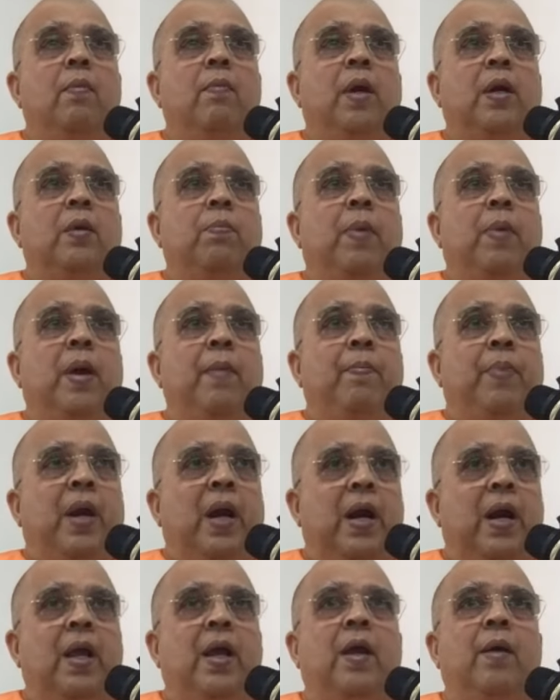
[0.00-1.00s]
but by
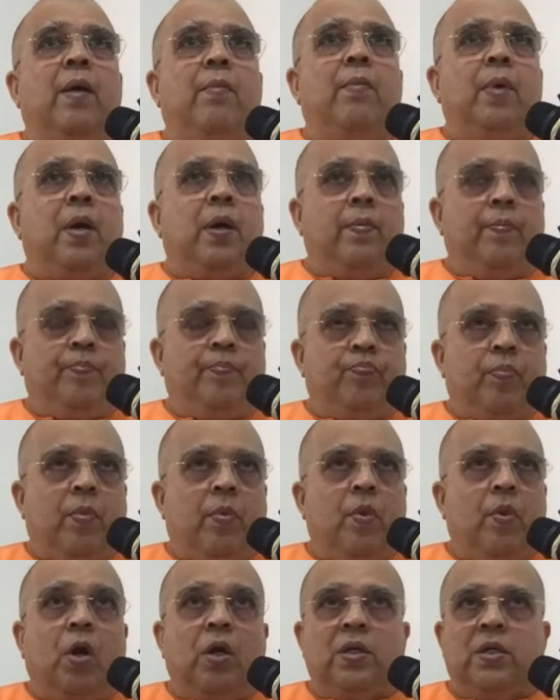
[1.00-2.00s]
pranayama,
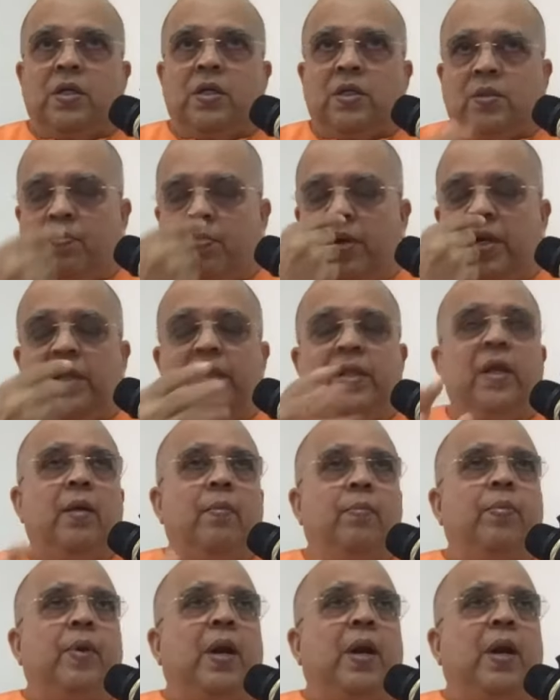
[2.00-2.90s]
not just breathing.